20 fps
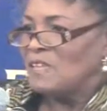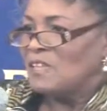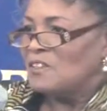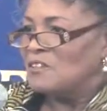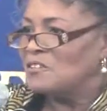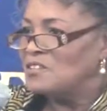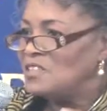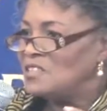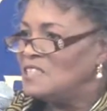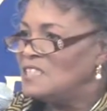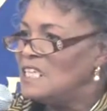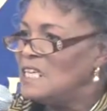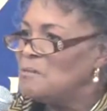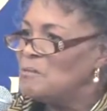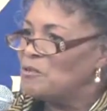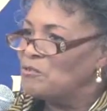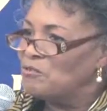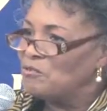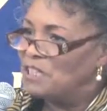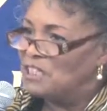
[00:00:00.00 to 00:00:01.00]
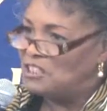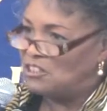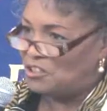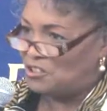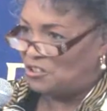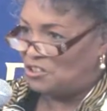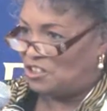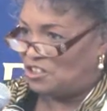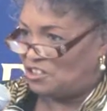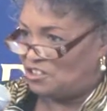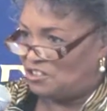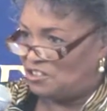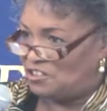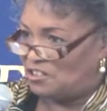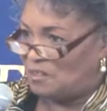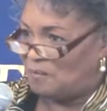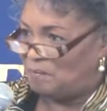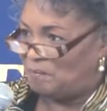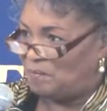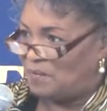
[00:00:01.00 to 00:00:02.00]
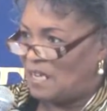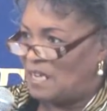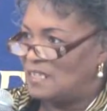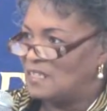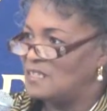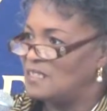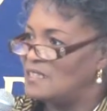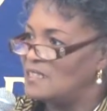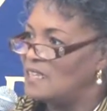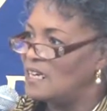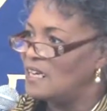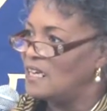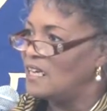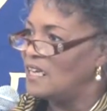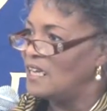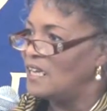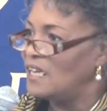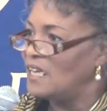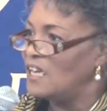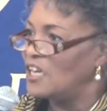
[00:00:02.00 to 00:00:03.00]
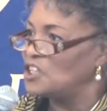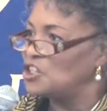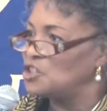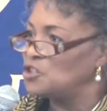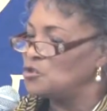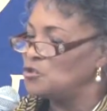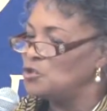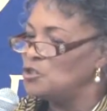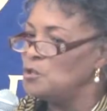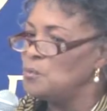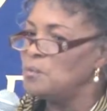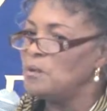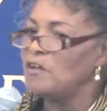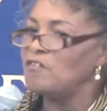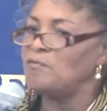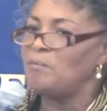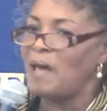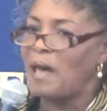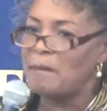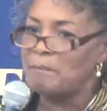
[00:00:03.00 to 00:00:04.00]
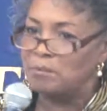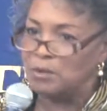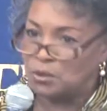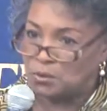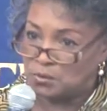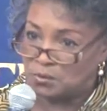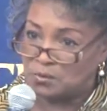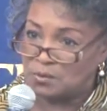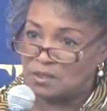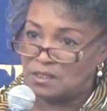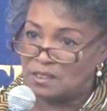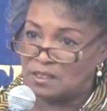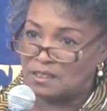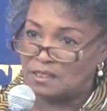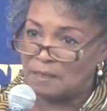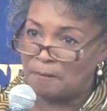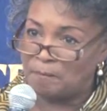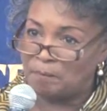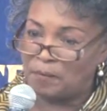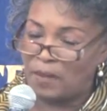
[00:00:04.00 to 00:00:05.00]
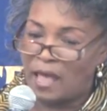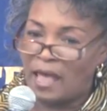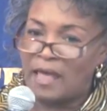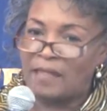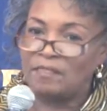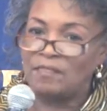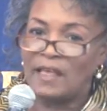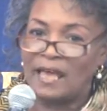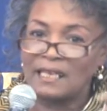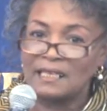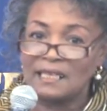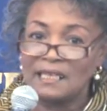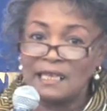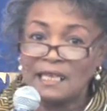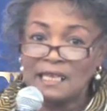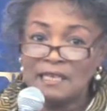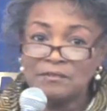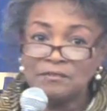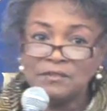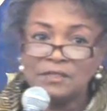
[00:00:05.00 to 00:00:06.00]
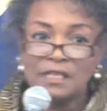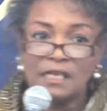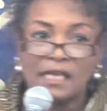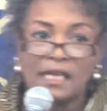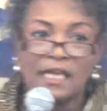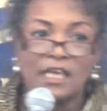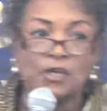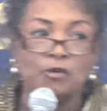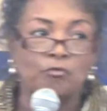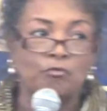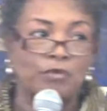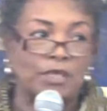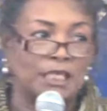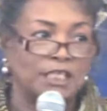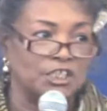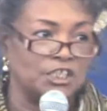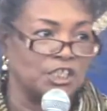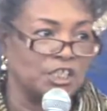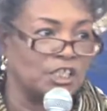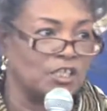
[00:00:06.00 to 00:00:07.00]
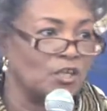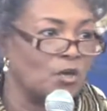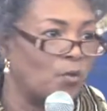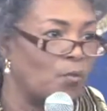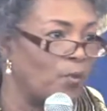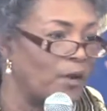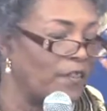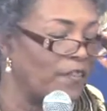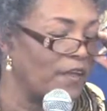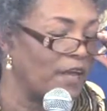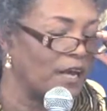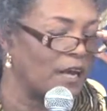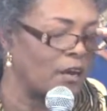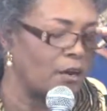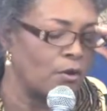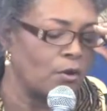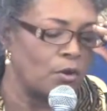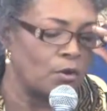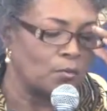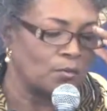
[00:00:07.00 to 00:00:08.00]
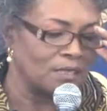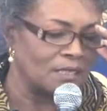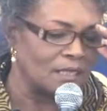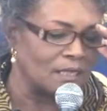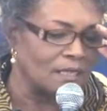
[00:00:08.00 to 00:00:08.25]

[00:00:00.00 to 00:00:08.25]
It was a team of researchers studying a troop of baboons that lived in a region where there was a